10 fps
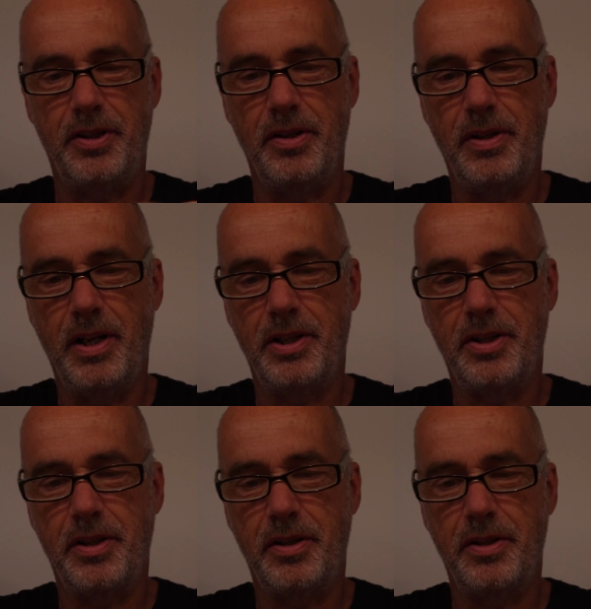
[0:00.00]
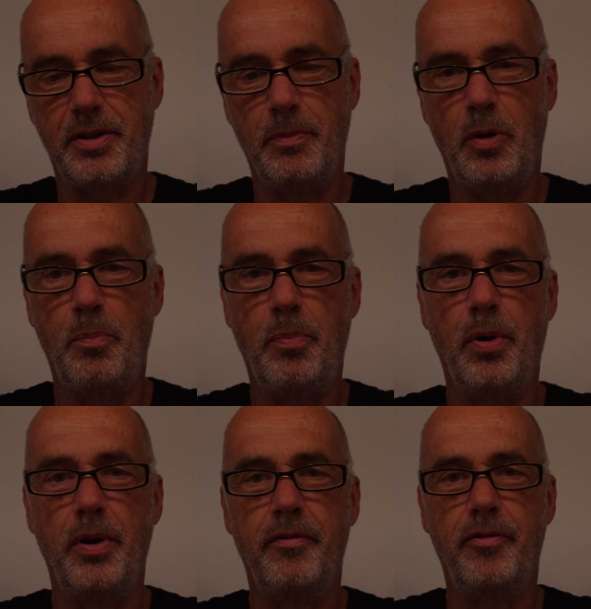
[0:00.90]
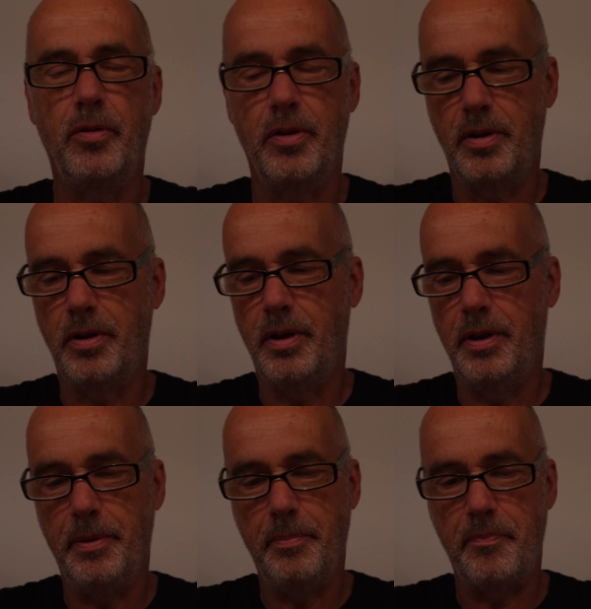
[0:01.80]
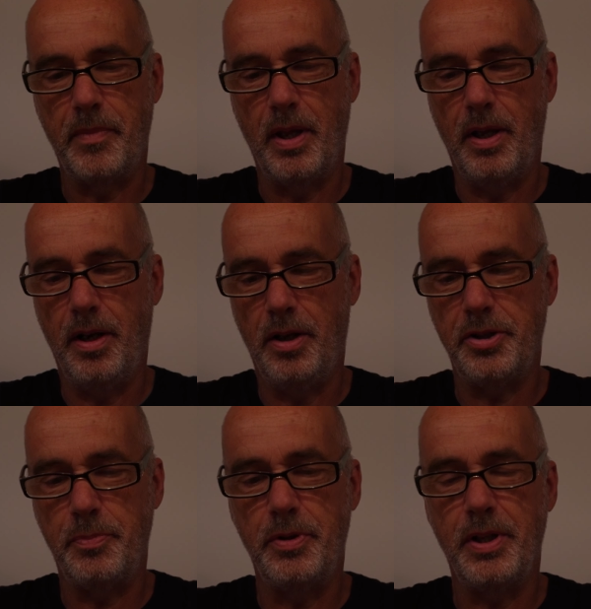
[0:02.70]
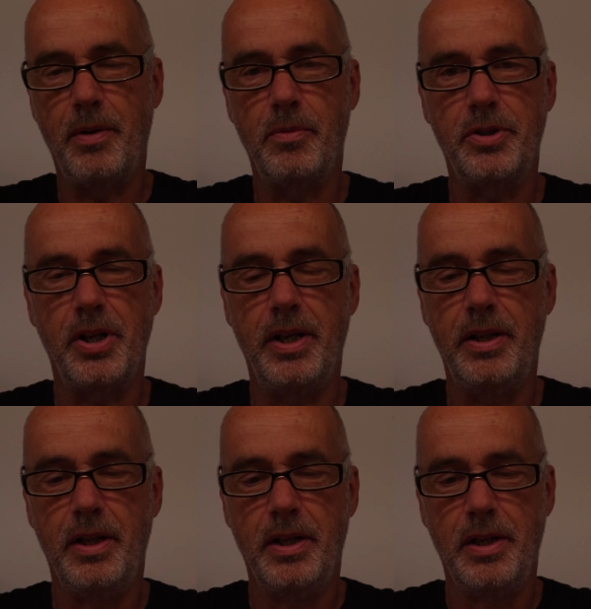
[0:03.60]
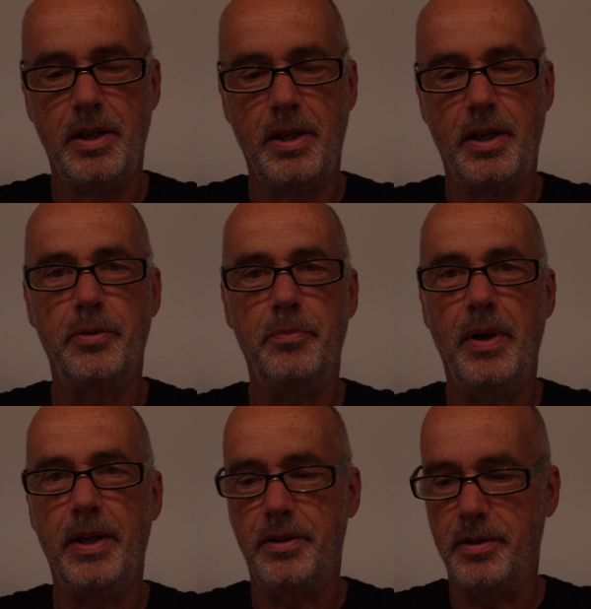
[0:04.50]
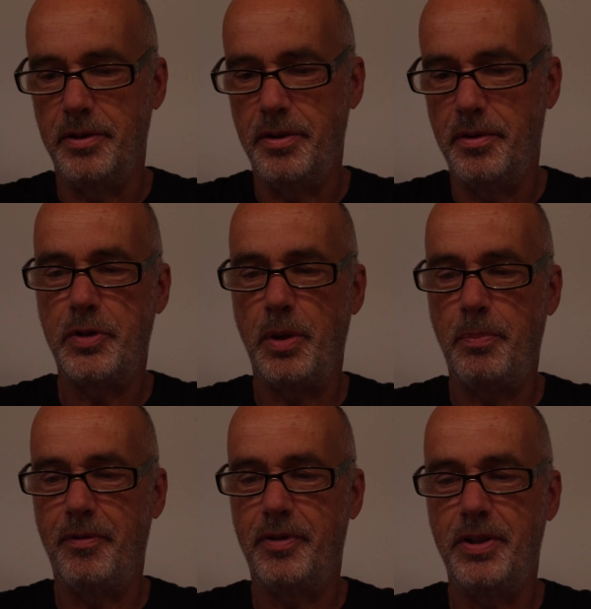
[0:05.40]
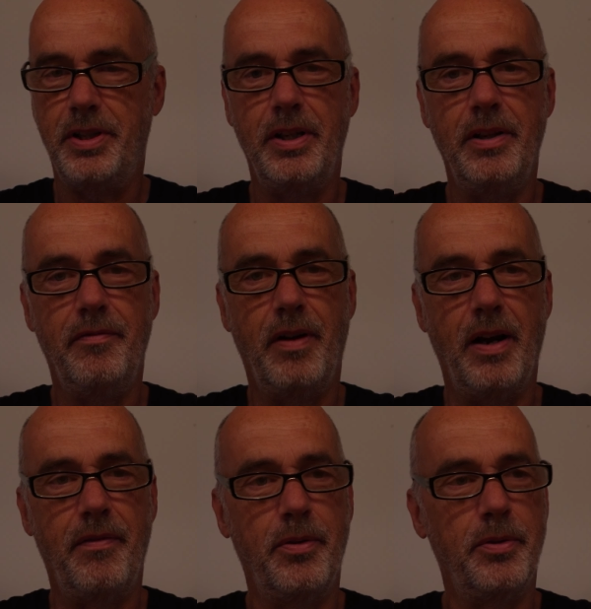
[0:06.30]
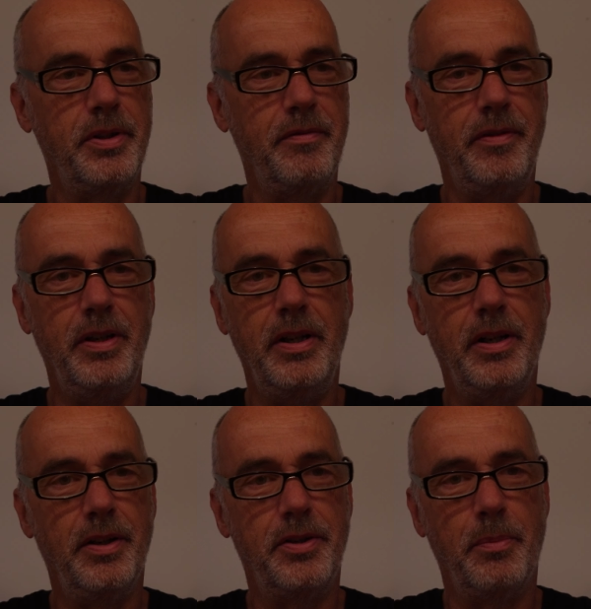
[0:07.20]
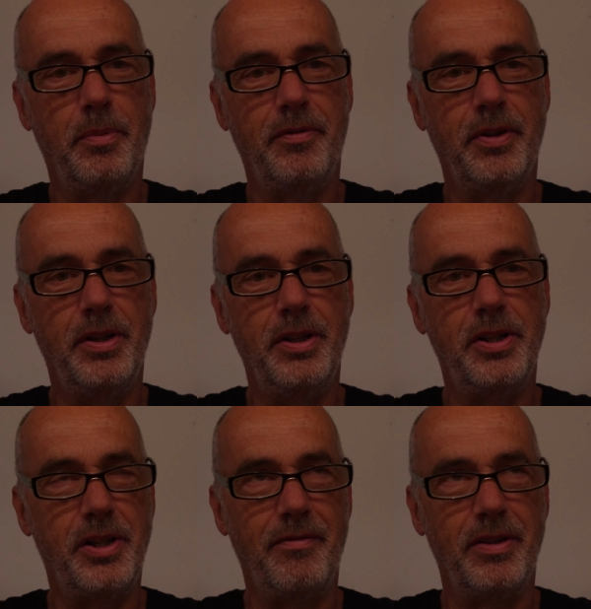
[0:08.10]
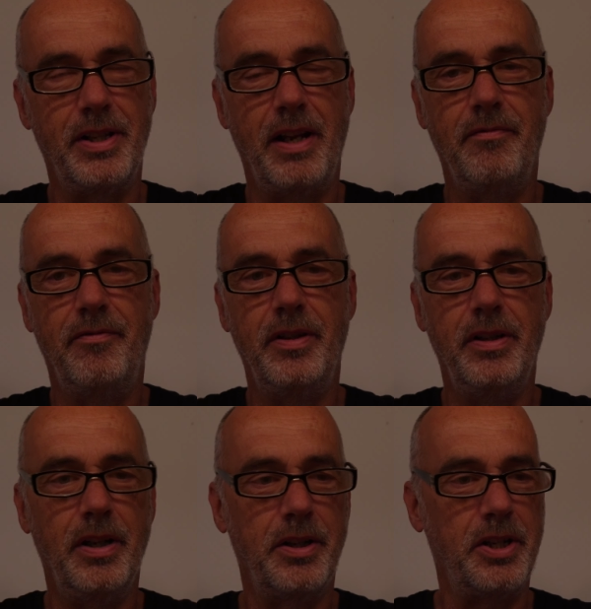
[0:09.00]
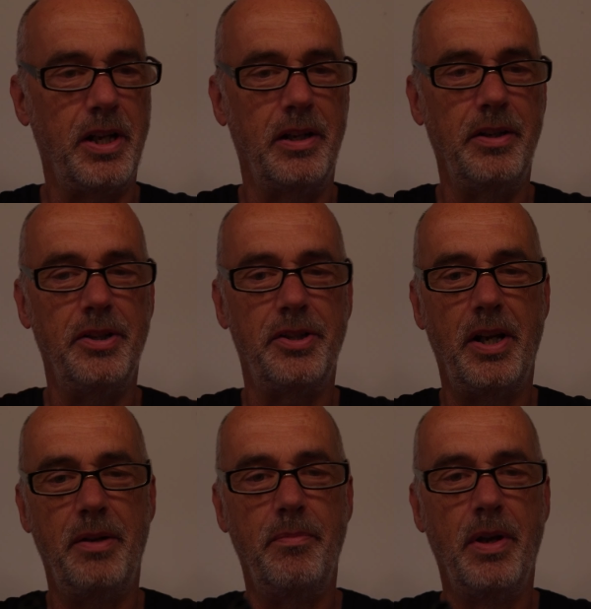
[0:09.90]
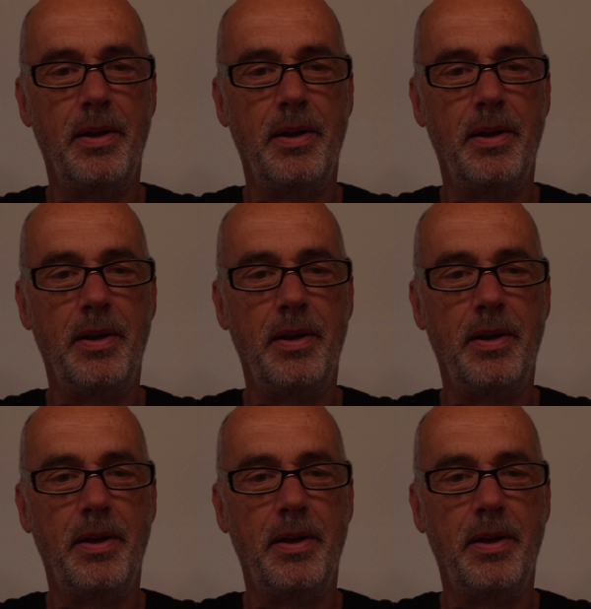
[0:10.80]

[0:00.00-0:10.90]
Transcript: So there's a small point for enhancement, I would say, to make the top of the D530V and the top of the D710V exactly the same